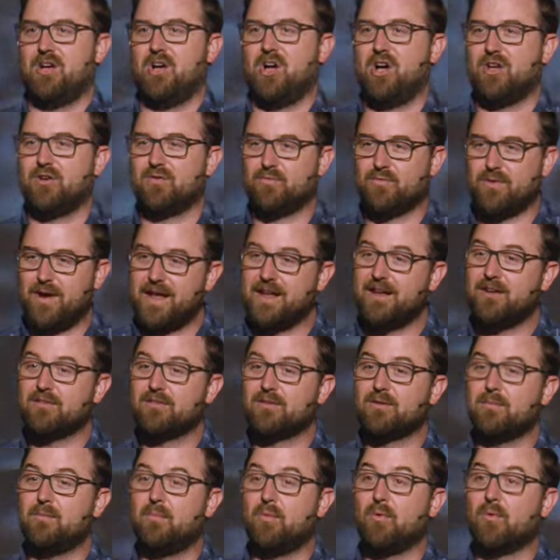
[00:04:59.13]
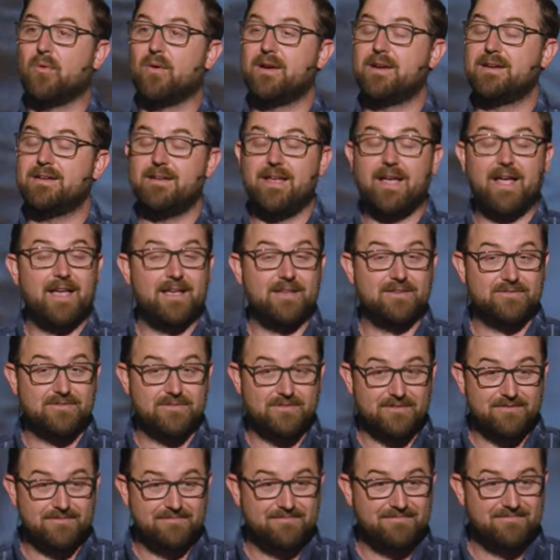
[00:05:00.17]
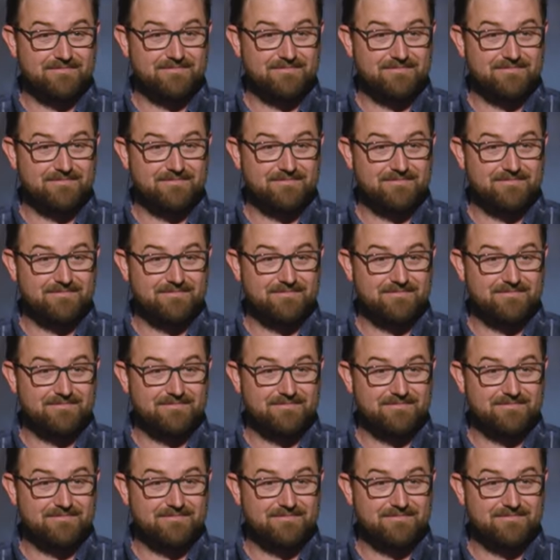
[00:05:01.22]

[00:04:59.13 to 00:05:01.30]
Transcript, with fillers: on regular, boring days.